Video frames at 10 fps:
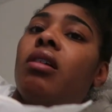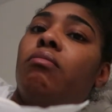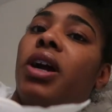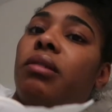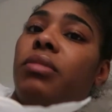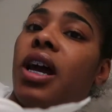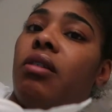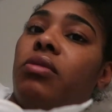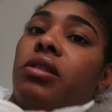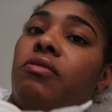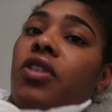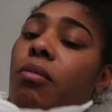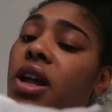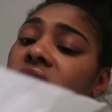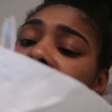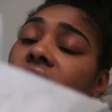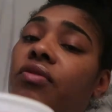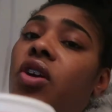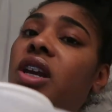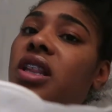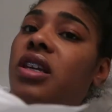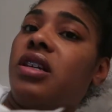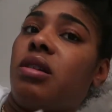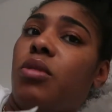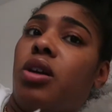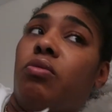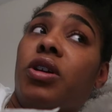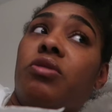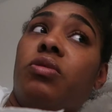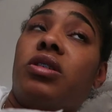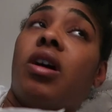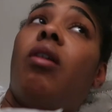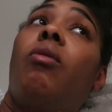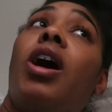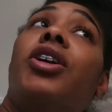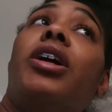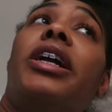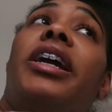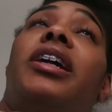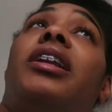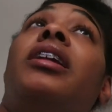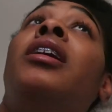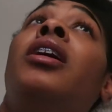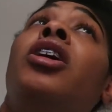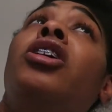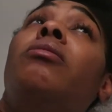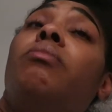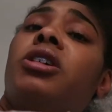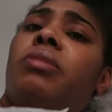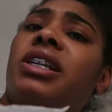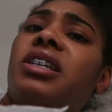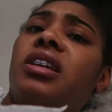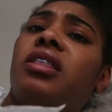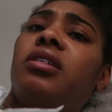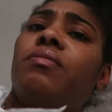break them down with the front of my teeth. After I eat these, I'm gonna rinse with salt water and brush my teeth